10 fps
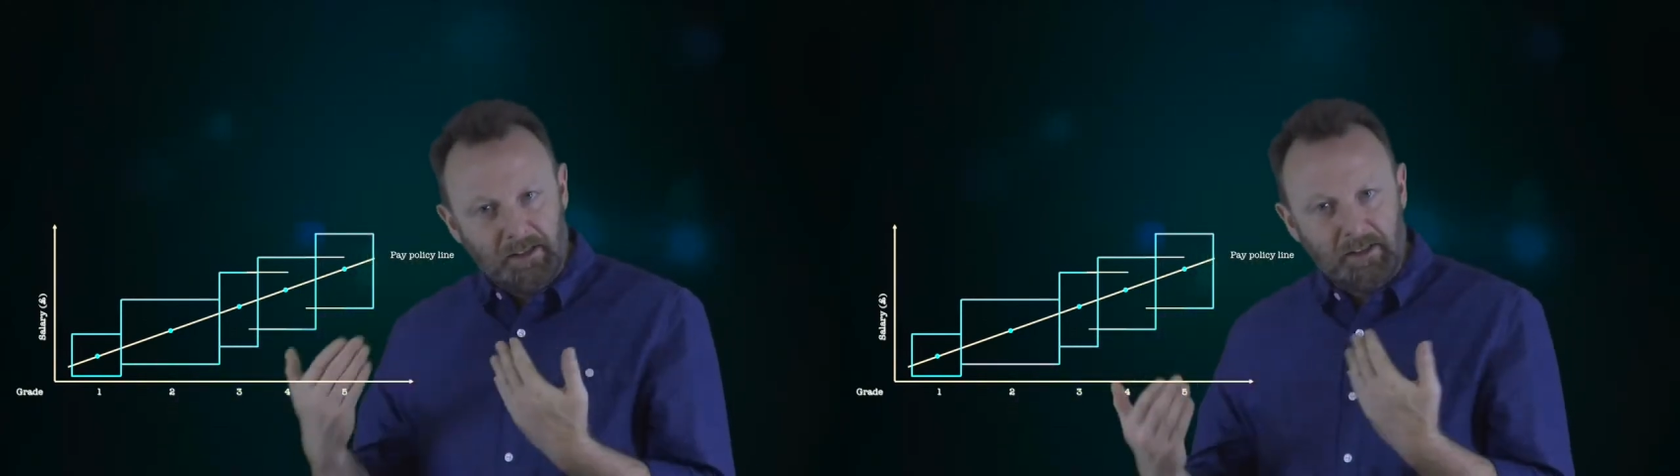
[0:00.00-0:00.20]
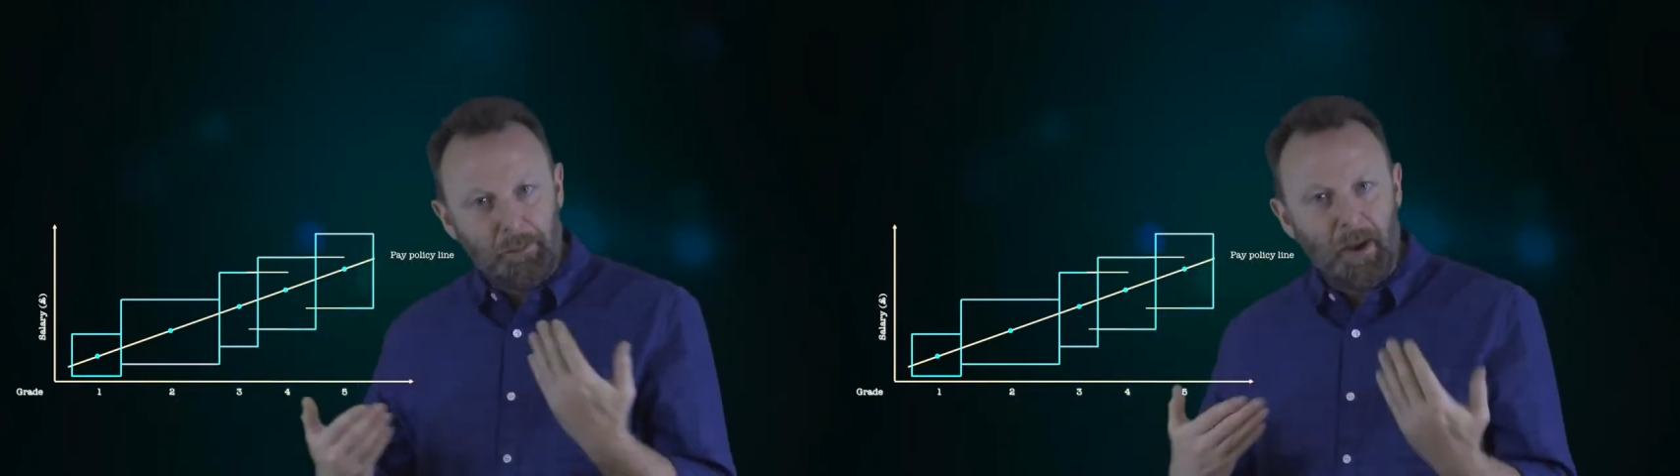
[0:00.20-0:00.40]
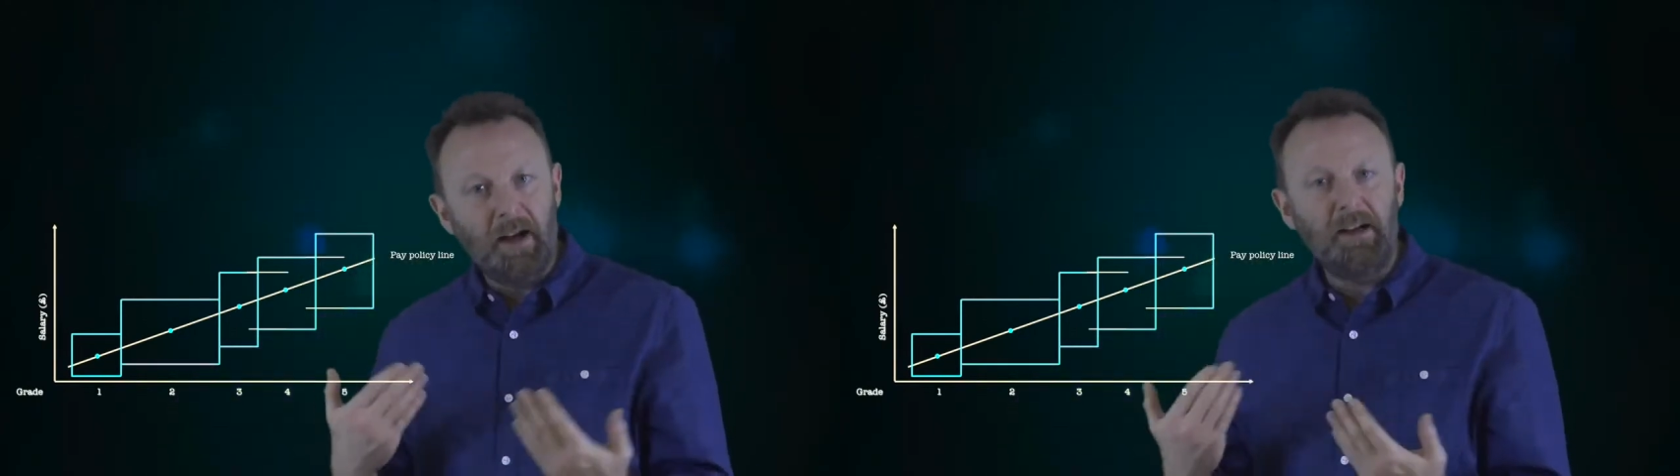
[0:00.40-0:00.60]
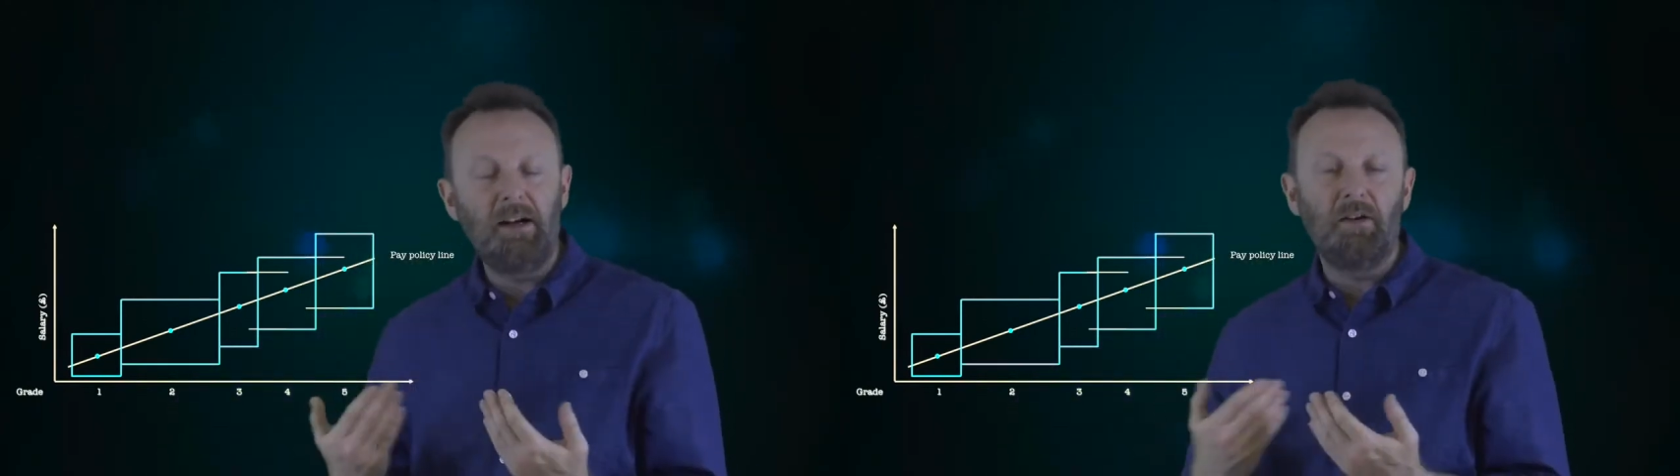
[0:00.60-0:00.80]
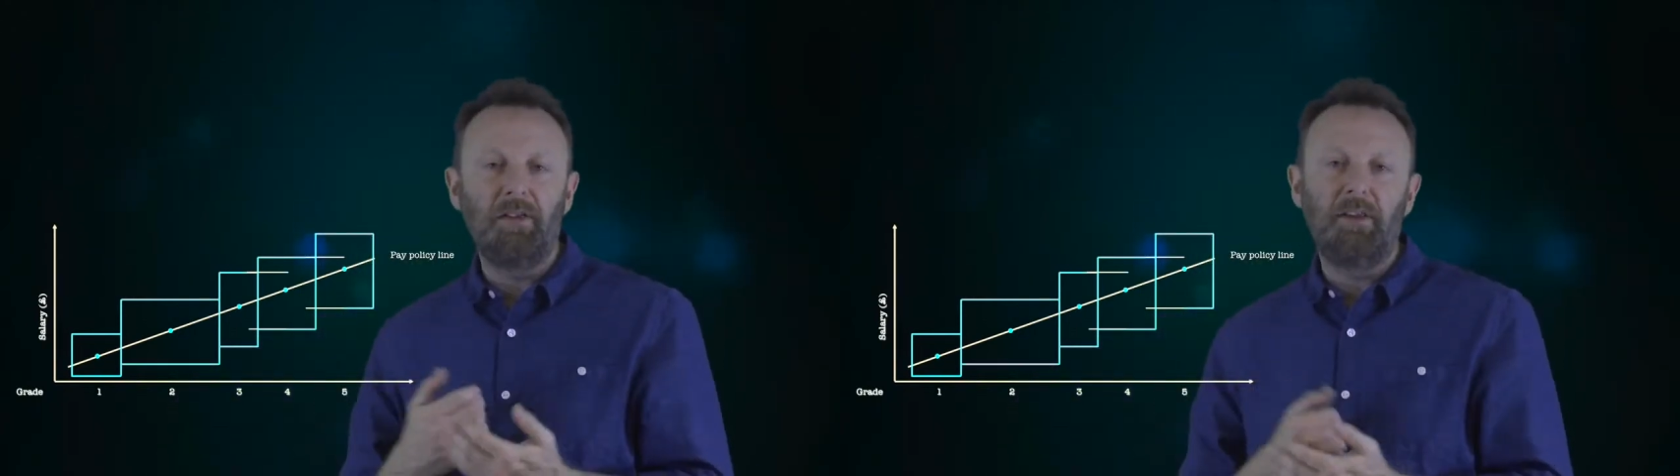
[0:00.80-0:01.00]

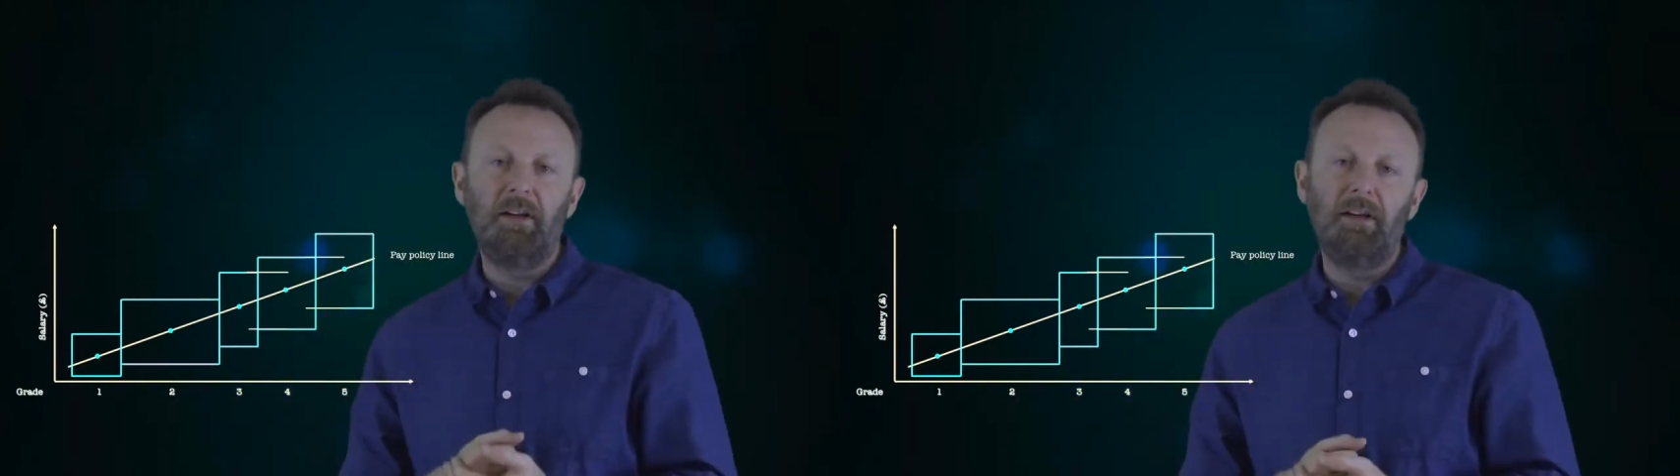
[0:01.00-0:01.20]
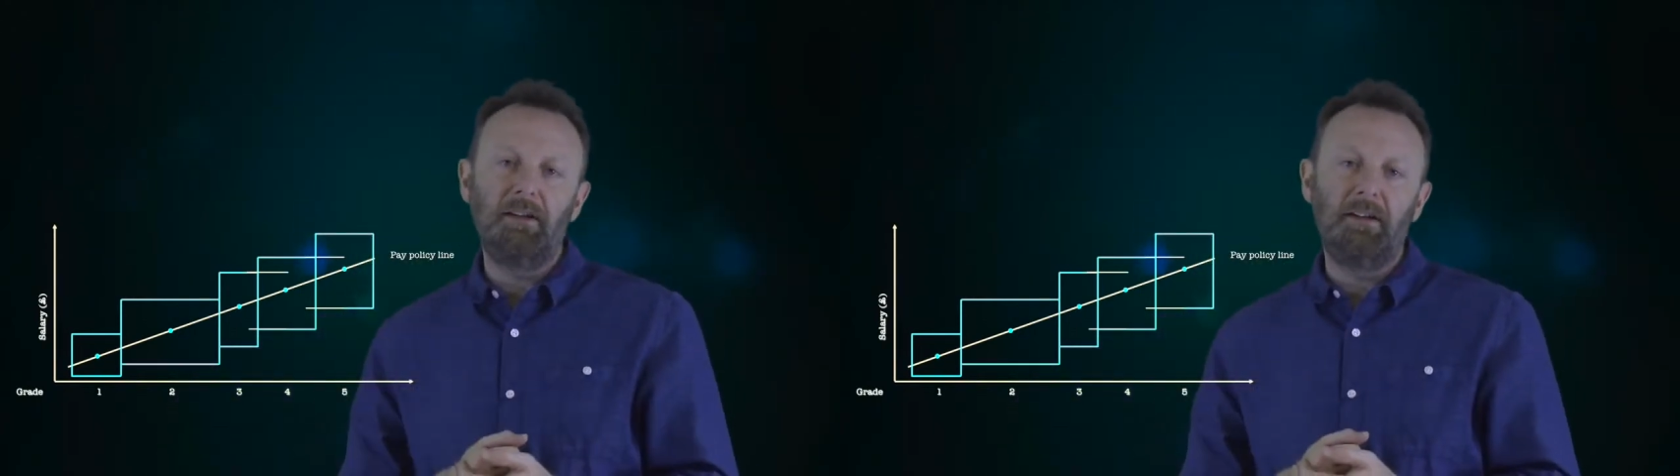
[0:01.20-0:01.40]
depending on the